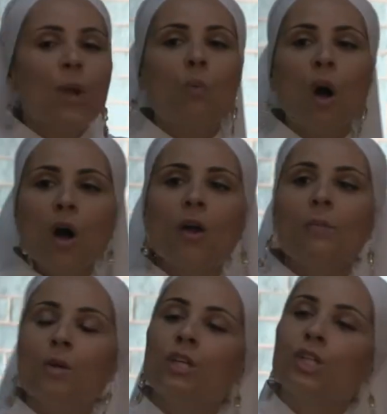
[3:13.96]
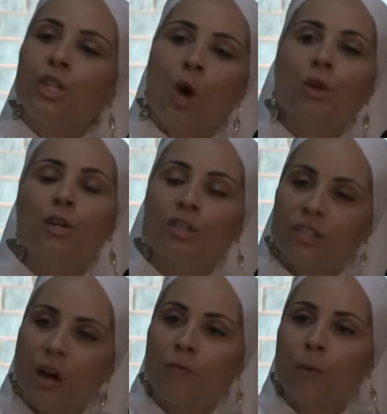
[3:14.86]
We welcome you to show
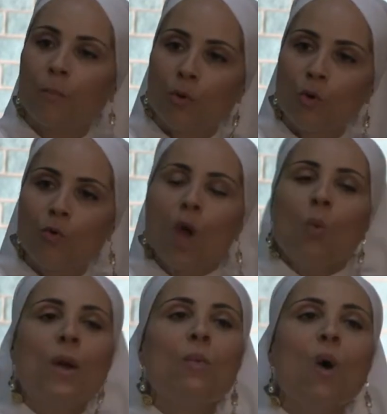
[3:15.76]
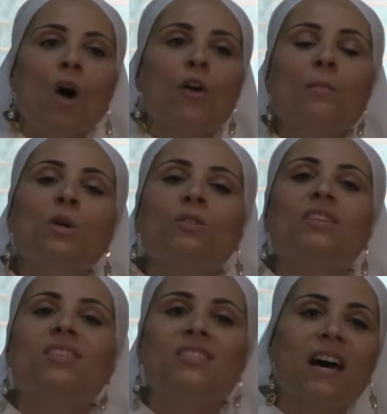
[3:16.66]
yourself approved. We welcome you
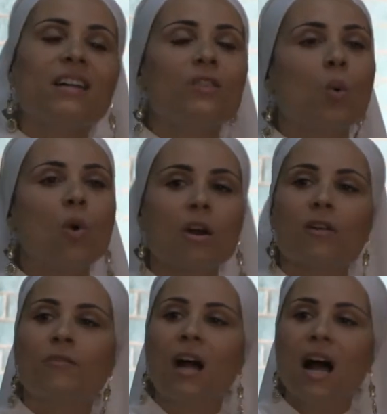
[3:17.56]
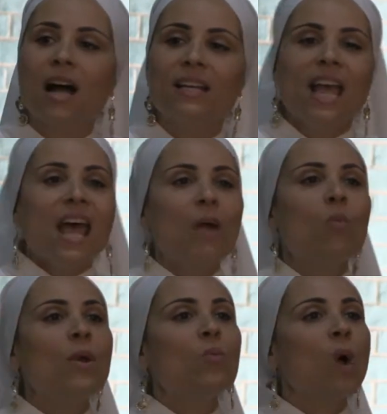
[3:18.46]
to study the word of God.
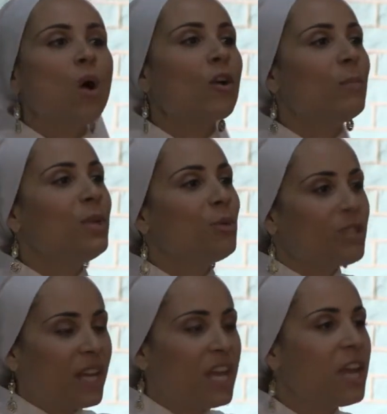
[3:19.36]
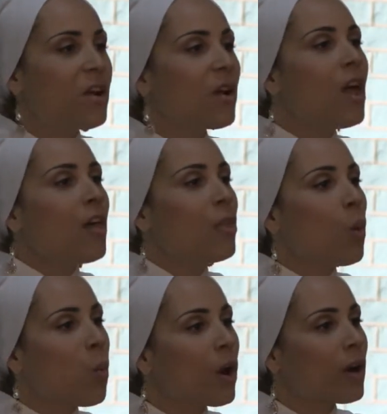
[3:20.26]
And we welcome you to hear the
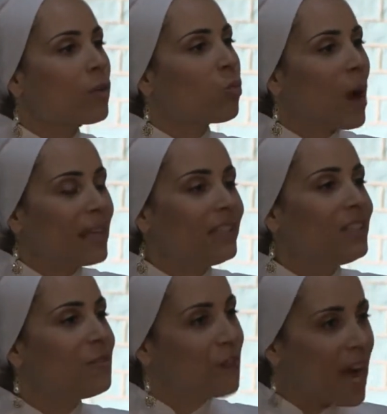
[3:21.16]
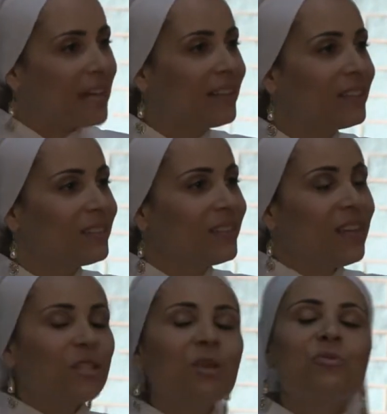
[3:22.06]
word rightly divided.
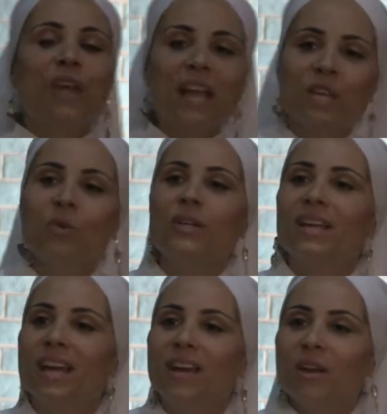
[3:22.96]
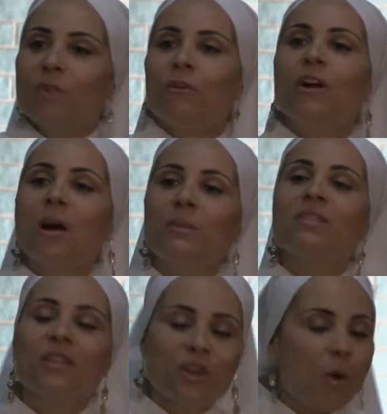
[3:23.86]
So thank you again for coming
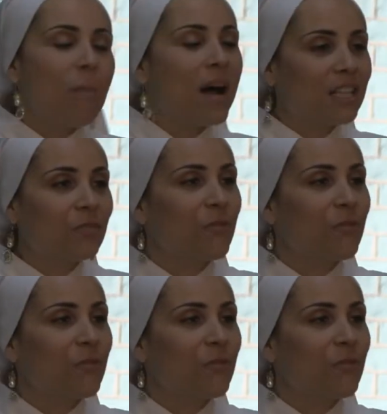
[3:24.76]
to your Mosque